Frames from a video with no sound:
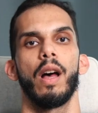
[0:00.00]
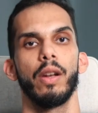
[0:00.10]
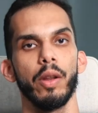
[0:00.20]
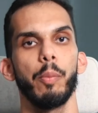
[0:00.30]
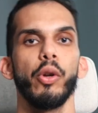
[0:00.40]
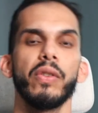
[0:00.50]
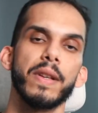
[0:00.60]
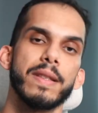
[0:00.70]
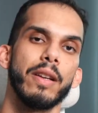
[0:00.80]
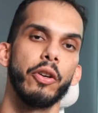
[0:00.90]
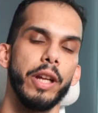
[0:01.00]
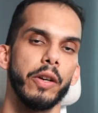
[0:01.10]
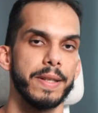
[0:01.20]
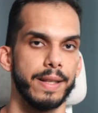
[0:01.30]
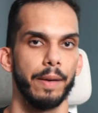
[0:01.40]
Another point to consider here
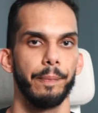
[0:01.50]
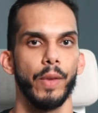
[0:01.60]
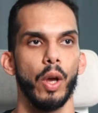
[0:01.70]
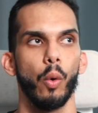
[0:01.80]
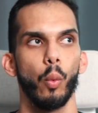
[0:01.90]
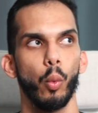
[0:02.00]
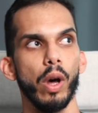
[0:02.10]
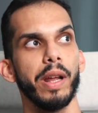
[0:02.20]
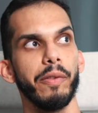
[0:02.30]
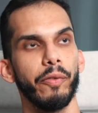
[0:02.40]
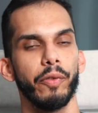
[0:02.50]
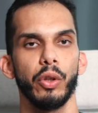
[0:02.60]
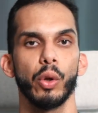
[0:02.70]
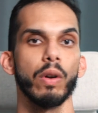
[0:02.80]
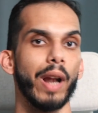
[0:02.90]
is that what if
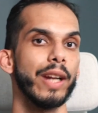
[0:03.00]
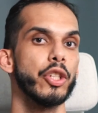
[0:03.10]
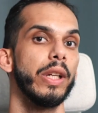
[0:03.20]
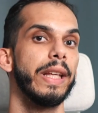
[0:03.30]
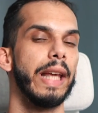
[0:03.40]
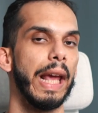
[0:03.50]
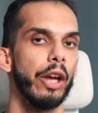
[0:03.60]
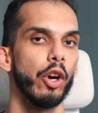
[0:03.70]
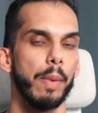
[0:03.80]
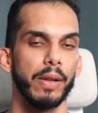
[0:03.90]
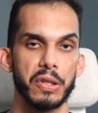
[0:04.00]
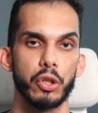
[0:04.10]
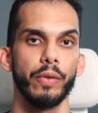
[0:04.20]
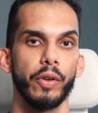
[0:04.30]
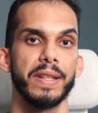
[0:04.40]
you don't actually care about the
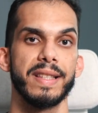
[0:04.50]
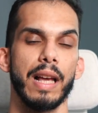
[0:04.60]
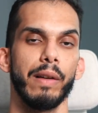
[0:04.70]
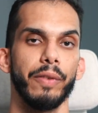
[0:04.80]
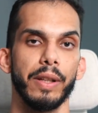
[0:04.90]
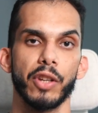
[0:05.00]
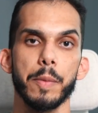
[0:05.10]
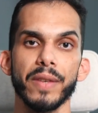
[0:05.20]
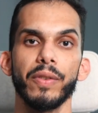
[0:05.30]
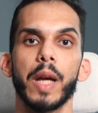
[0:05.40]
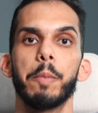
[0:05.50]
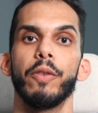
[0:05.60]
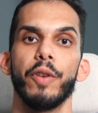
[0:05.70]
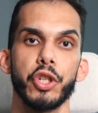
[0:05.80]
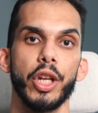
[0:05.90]
server itself in terms of like
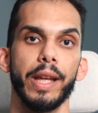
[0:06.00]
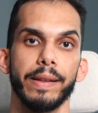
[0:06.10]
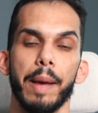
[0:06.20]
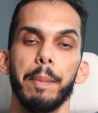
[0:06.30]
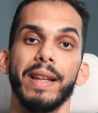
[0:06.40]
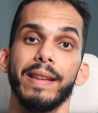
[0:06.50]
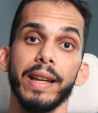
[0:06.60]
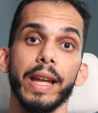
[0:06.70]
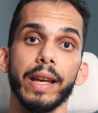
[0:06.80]
provisioning it and maintaining